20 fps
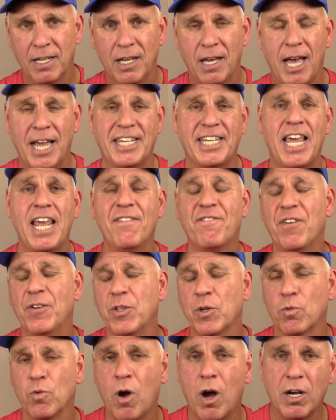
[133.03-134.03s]
I came from
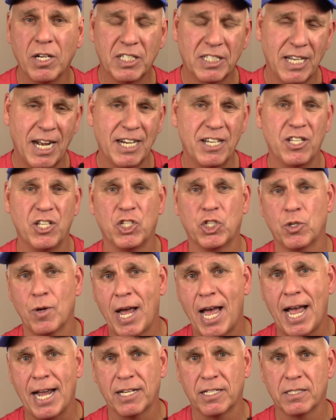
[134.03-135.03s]
the wrong side of the
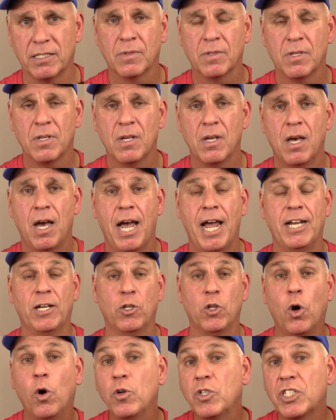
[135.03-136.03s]
tracks. I had
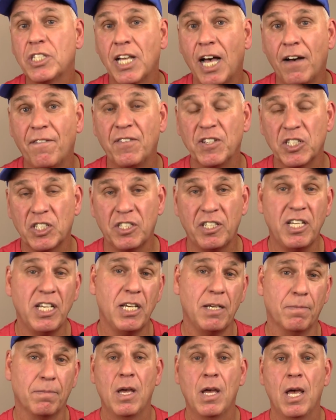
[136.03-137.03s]
low self-esteem.